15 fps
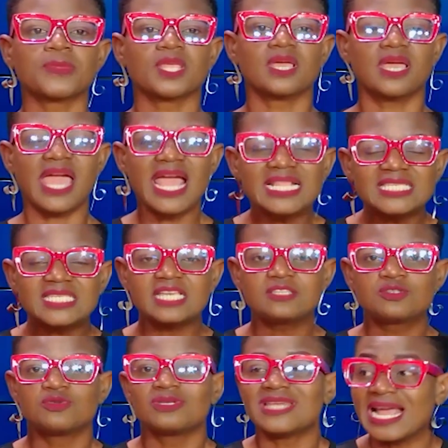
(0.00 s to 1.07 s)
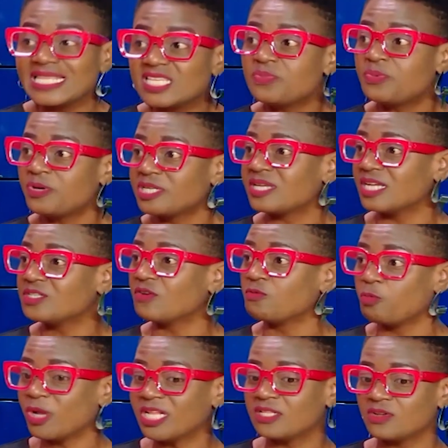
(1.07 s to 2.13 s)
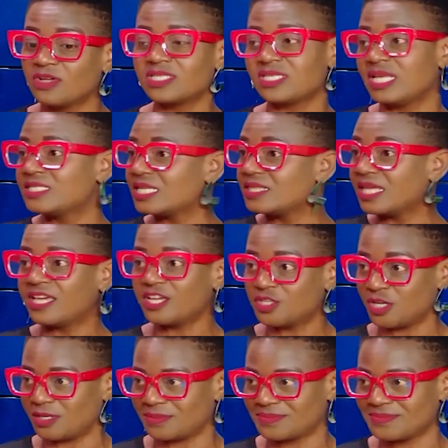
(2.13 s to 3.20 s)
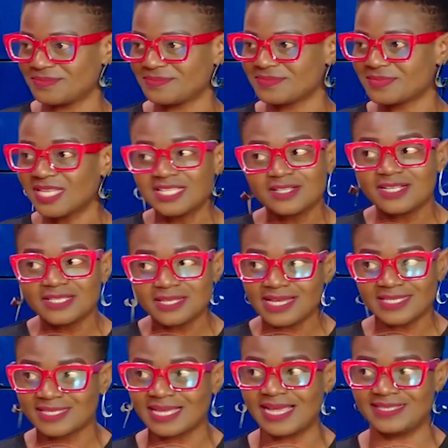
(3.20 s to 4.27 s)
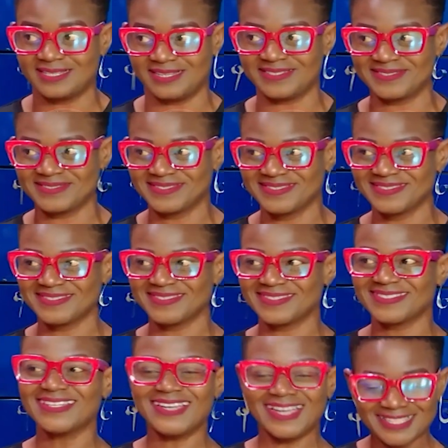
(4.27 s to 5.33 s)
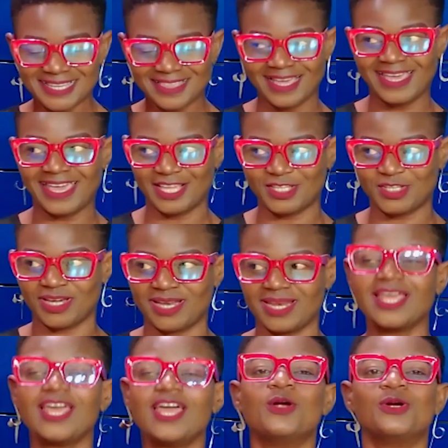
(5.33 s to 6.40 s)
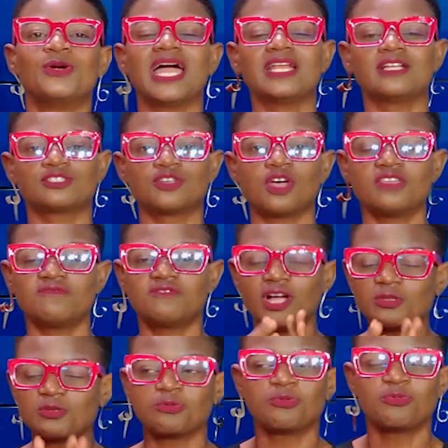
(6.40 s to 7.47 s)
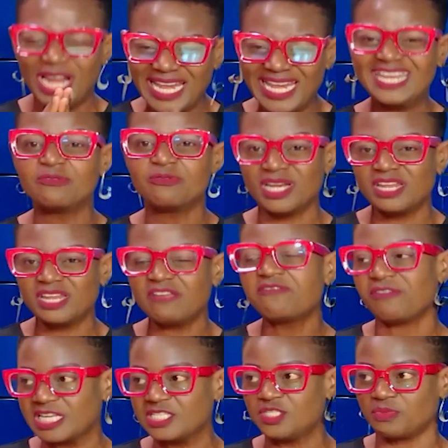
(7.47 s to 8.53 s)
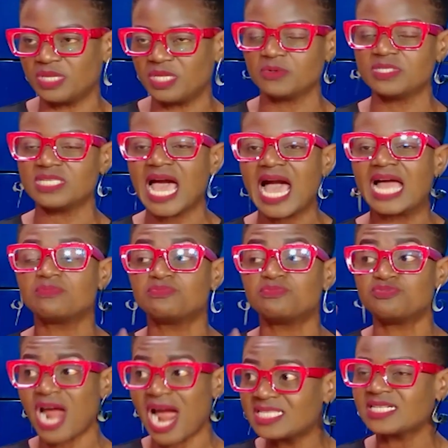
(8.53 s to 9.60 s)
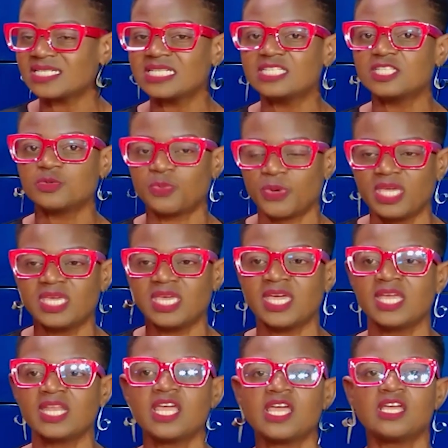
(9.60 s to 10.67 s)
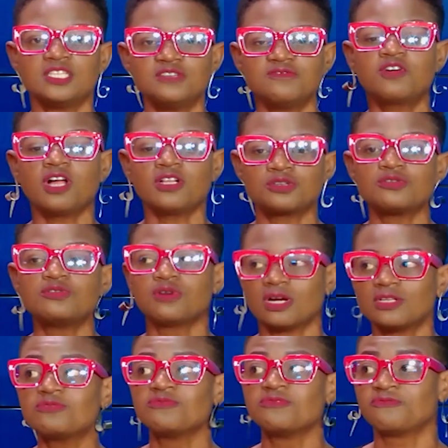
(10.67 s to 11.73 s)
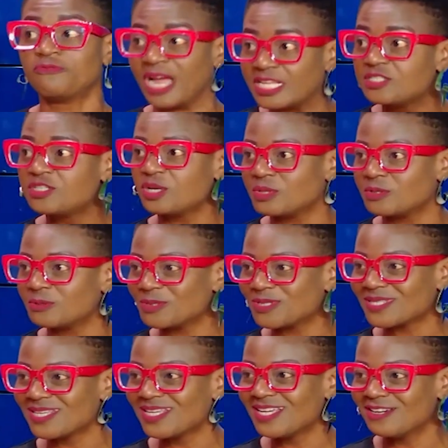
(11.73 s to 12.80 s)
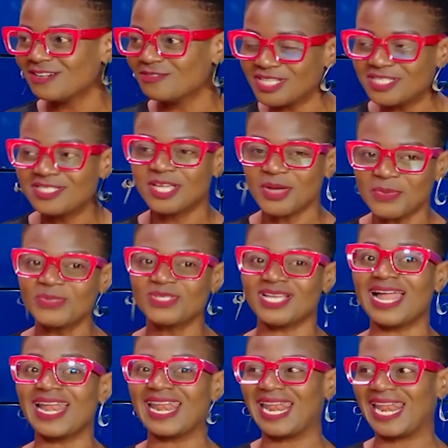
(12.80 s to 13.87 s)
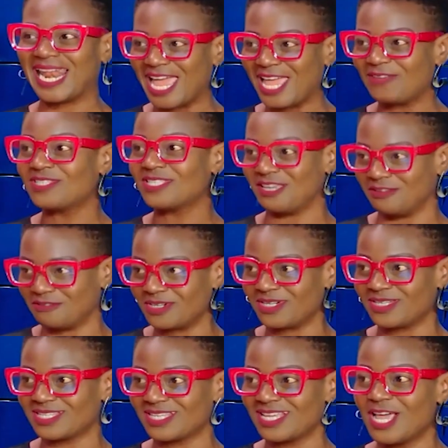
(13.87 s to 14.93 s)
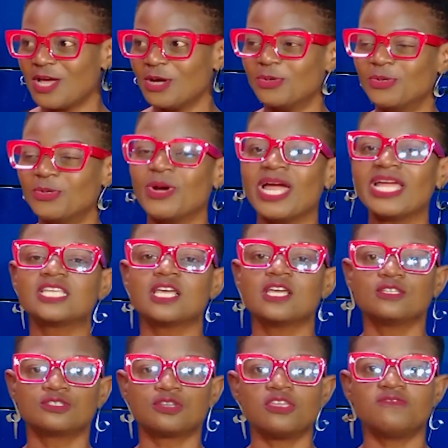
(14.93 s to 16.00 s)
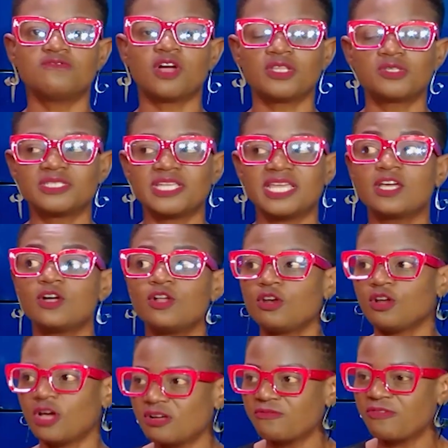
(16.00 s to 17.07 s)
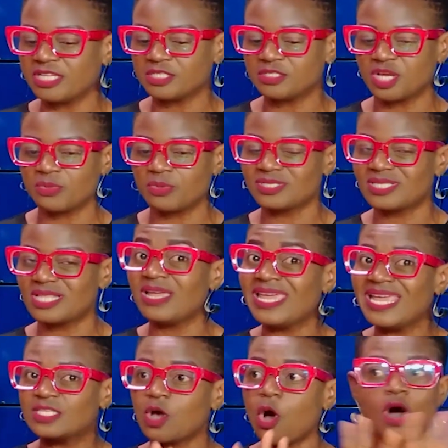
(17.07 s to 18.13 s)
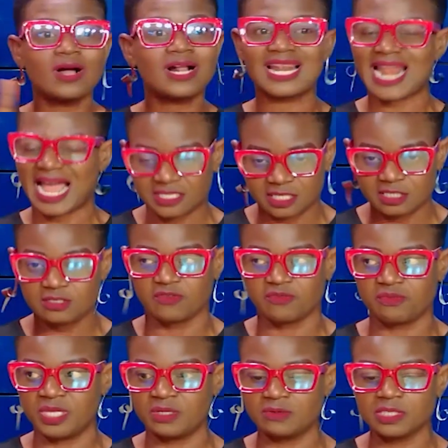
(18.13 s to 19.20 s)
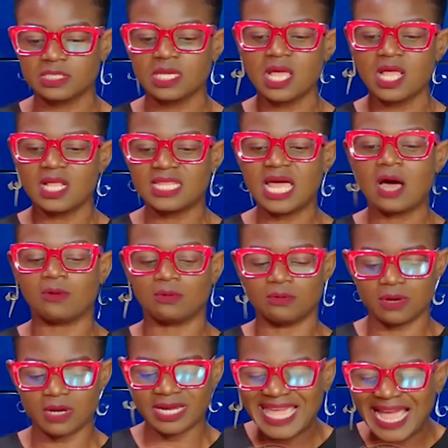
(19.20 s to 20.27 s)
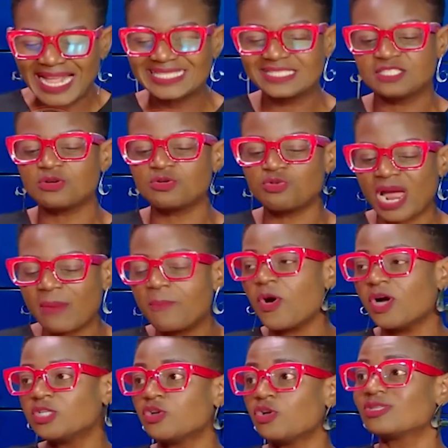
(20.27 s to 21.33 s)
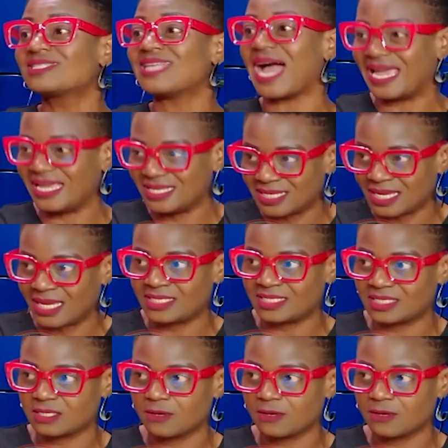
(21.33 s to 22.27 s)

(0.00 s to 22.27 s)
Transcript: 80 to 90% of weight loss is in the kitchen. It's not in exercising. It's in the kitchen, right? So you've got to really fix your meals, and practically speaking, you've got to run to vegetables. Vegetables are lifesavers, right? So you've got to take a lot of vegetables. Now, eat all classes of meals. Now, get the right portion sizes.